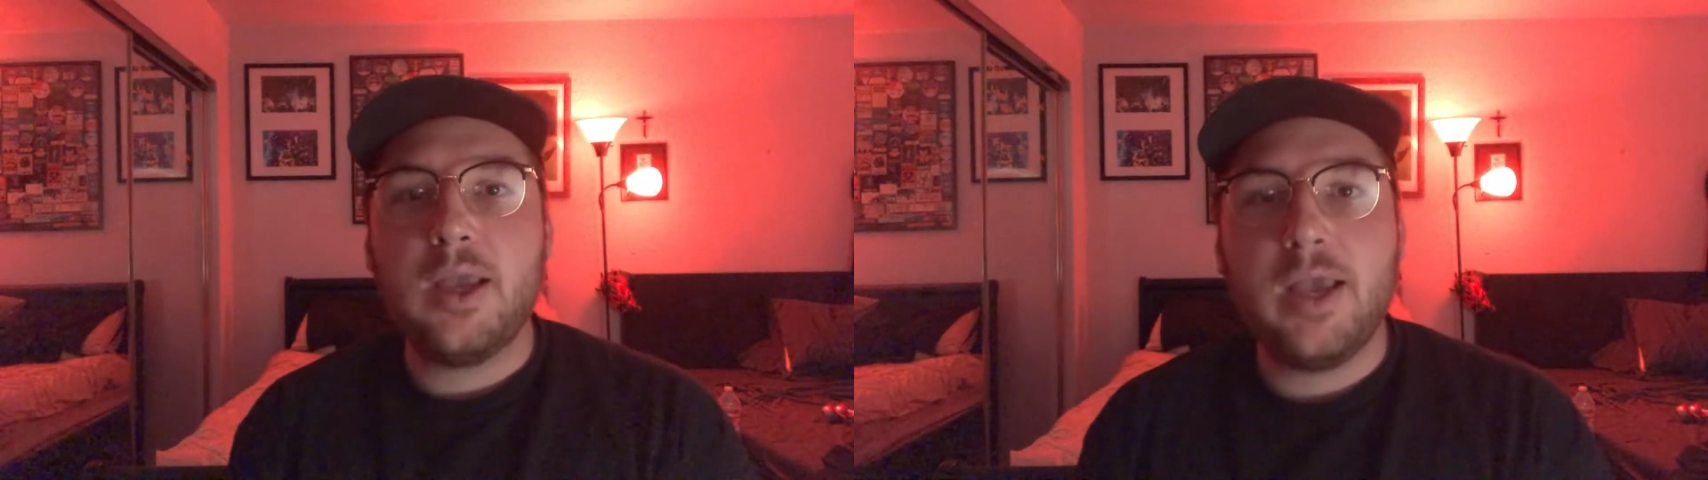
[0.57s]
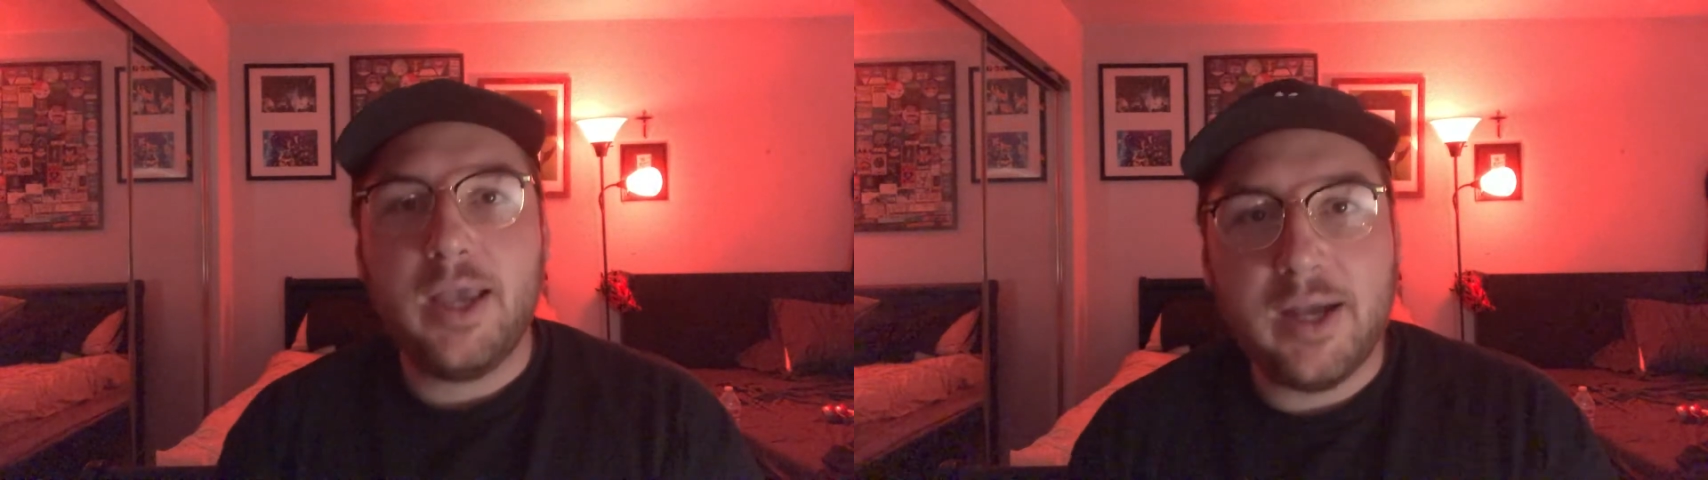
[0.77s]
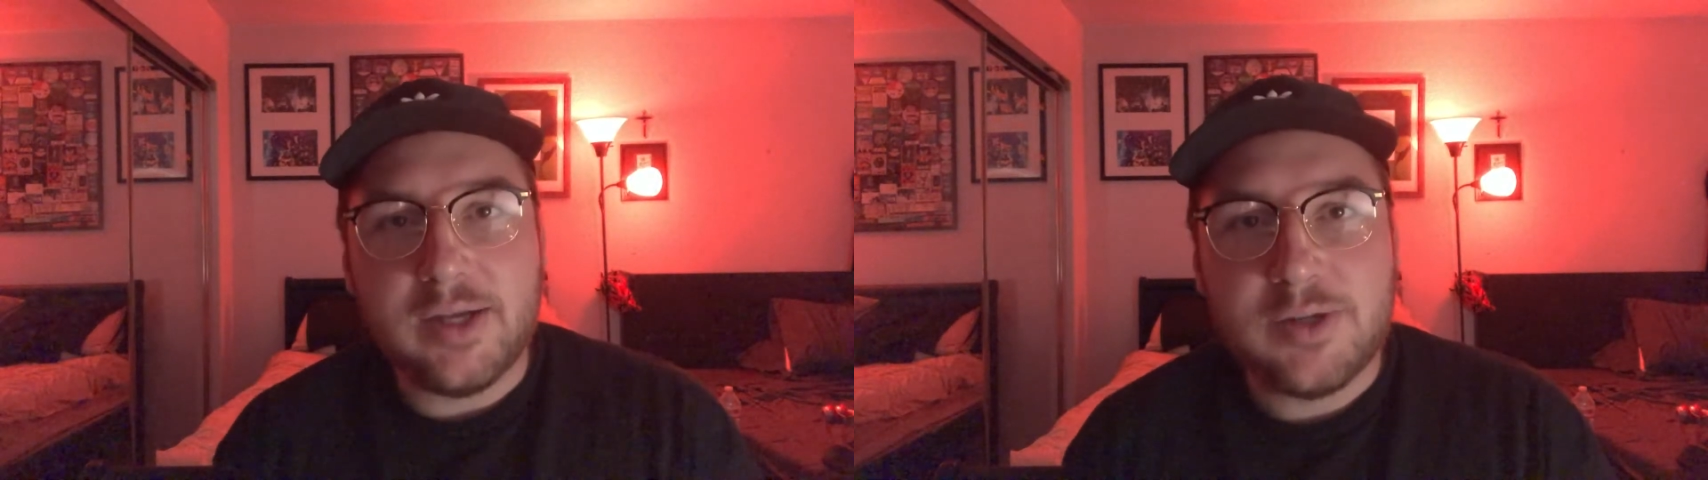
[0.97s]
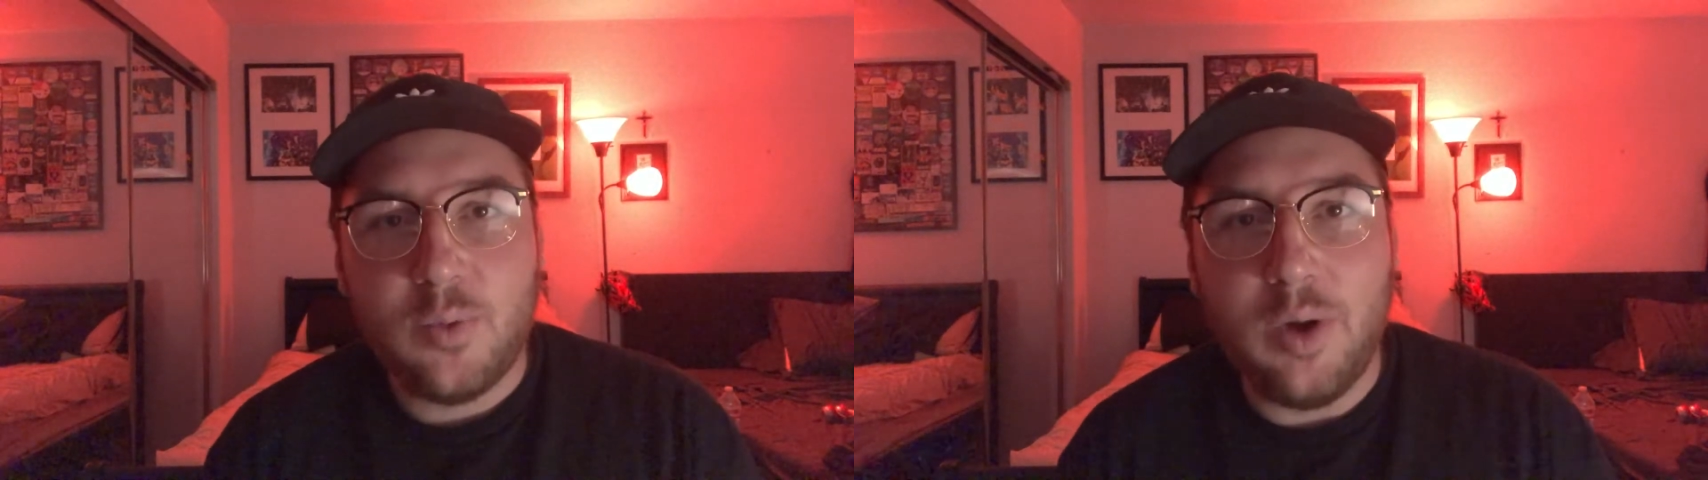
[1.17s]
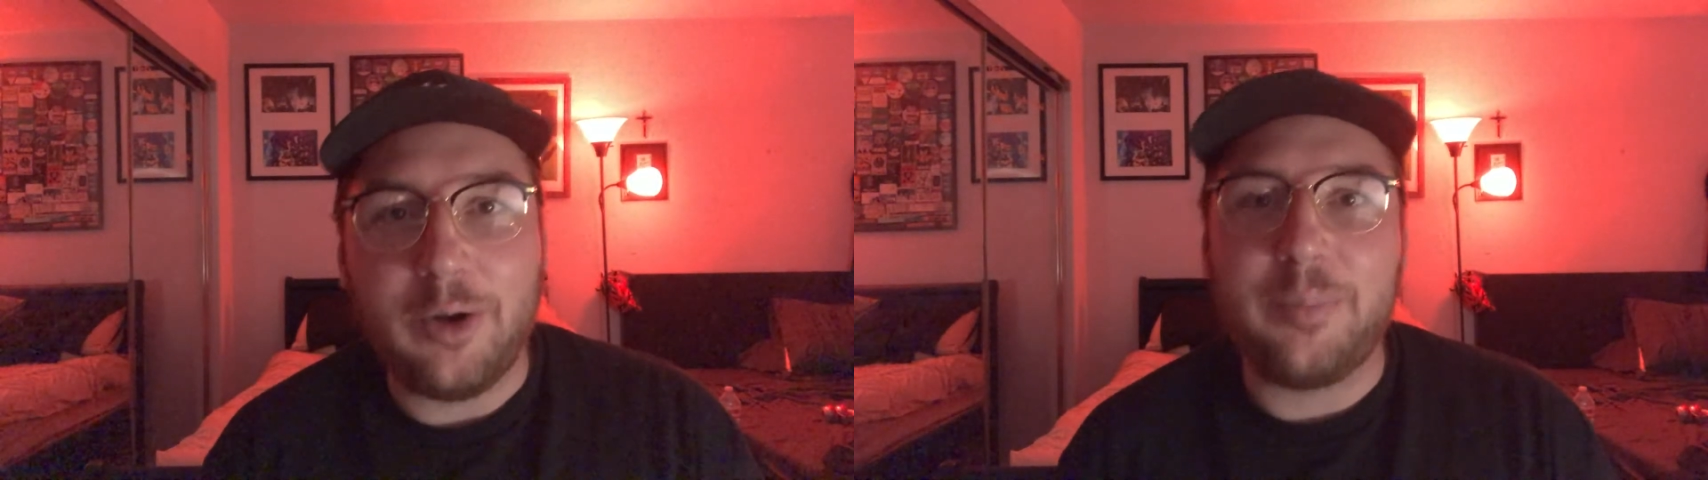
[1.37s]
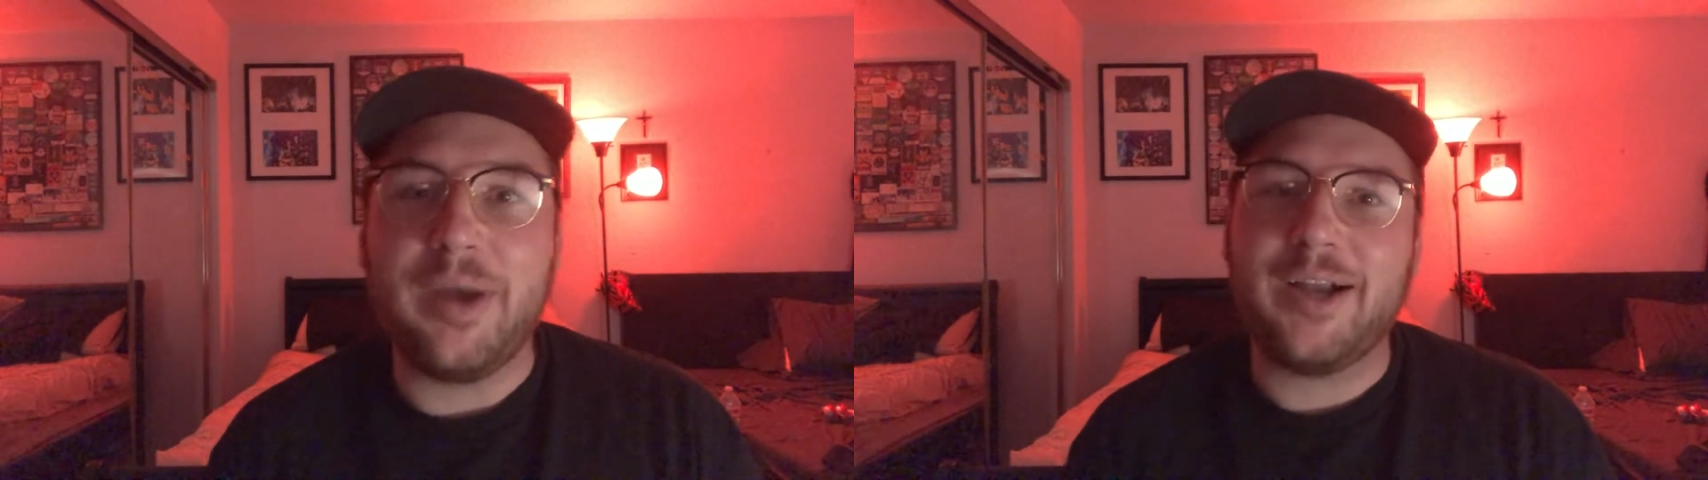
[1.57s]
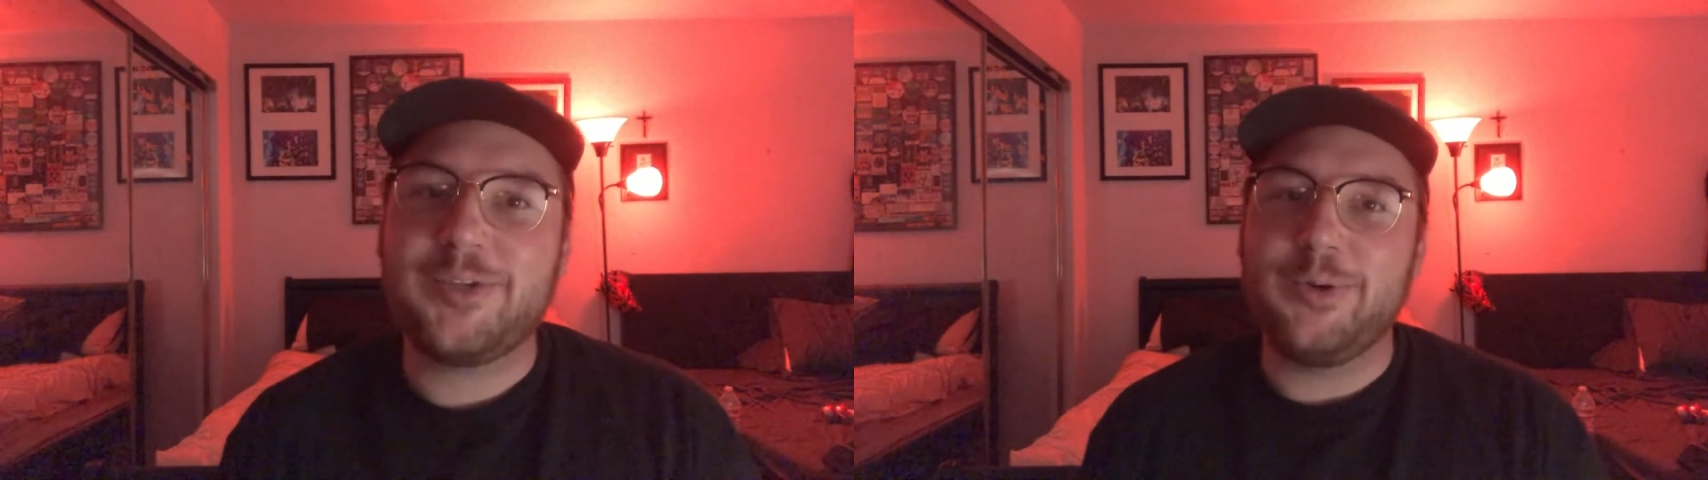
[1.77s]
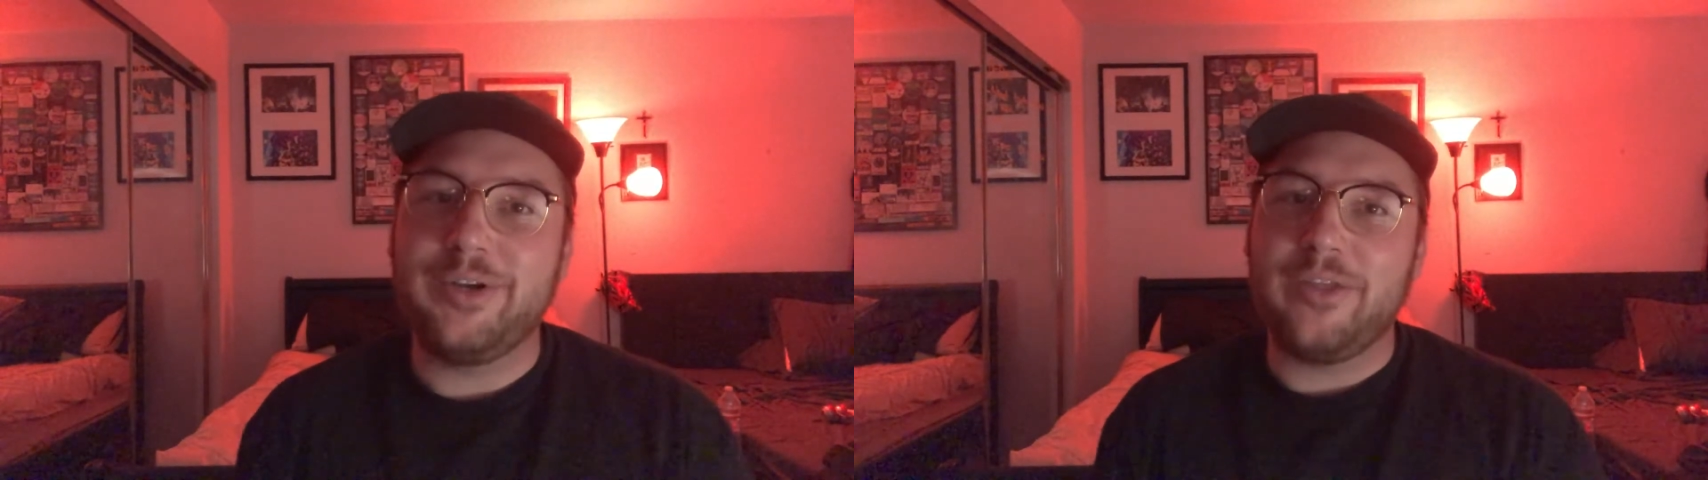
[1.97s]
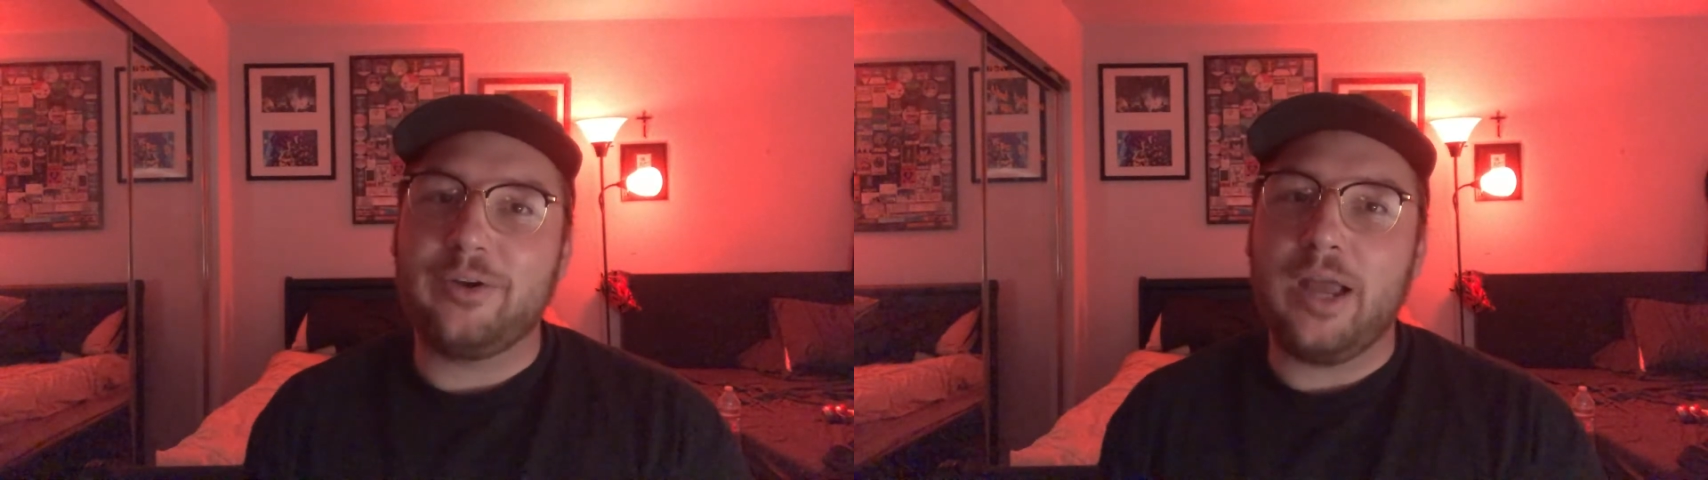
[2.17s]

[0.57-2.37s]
Hey guys, welcome back to another